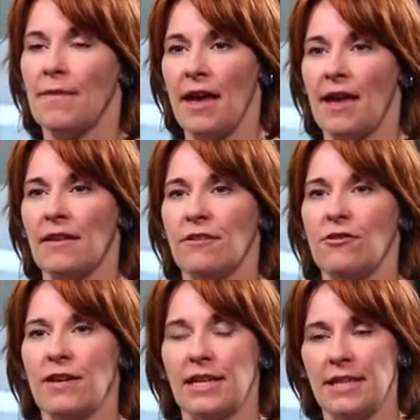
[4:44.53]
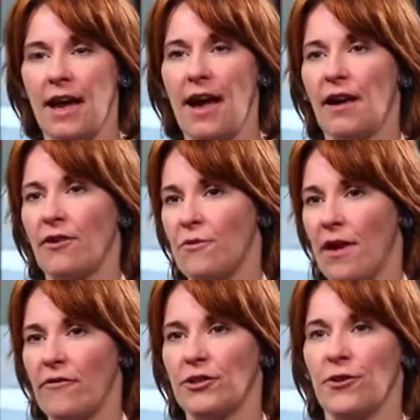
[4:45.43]
then you can tag
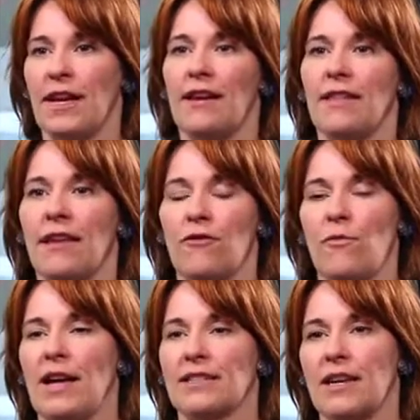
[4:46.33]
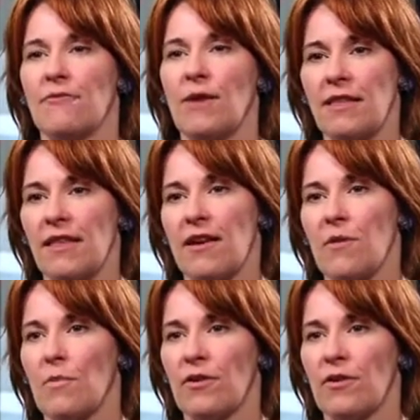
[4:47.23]
whoever donated the gift basket right there,